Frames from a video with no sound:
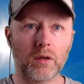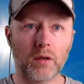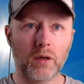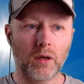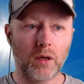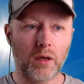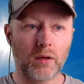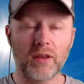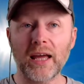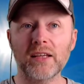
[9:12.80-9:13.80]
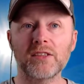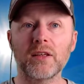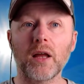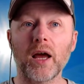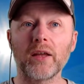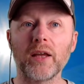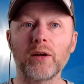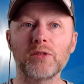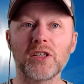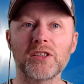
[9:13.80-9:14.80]
Uh, thanks, uh, Niles,
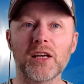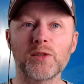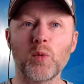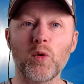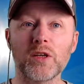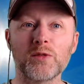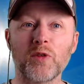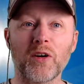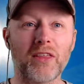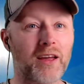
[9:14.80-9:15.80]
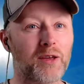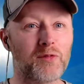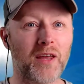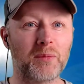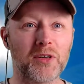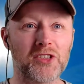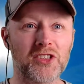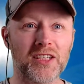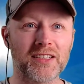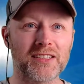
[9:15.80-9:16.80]
who says woke as fuck. Thank you very much.
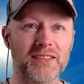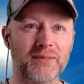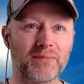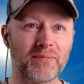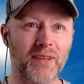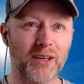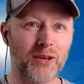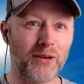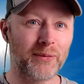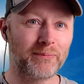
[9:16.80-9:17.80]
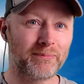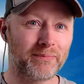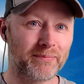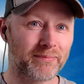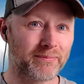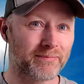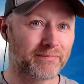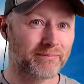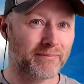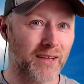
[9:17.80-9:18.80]
Cheers. Thank you.
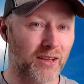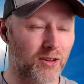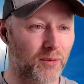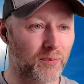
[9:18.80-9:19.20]
Thank you.